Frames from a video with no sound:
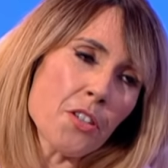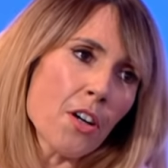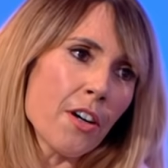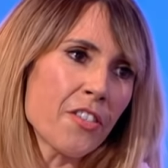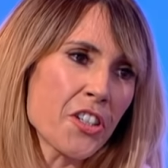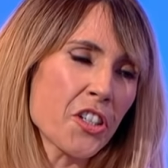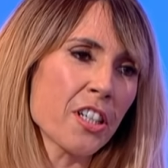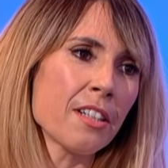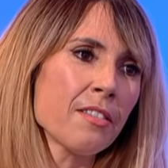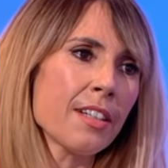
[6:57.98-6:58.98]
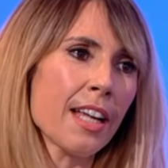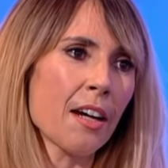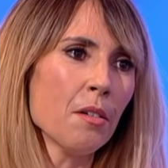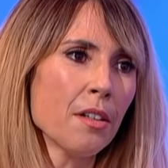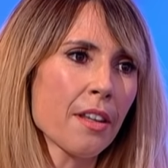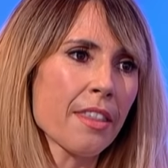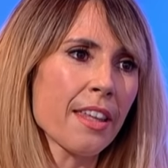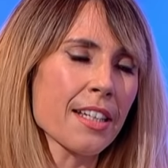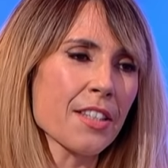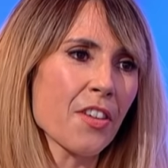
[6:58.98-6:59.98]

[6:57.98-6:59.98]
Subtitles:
got a vision now. Thanks for